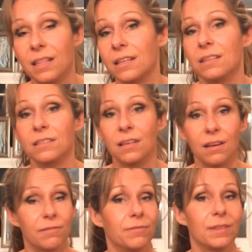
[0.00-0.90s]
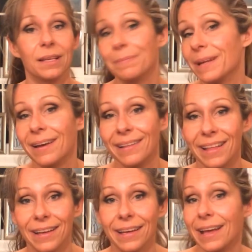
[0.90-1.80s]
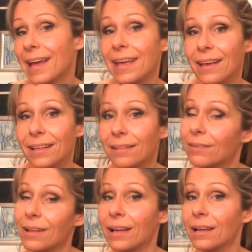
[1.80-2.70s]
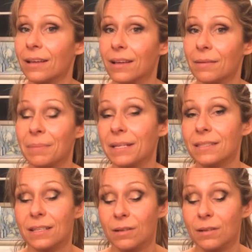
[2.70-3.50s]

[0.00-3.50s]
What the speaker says: Then you just flip it out like a cake or like a pizza.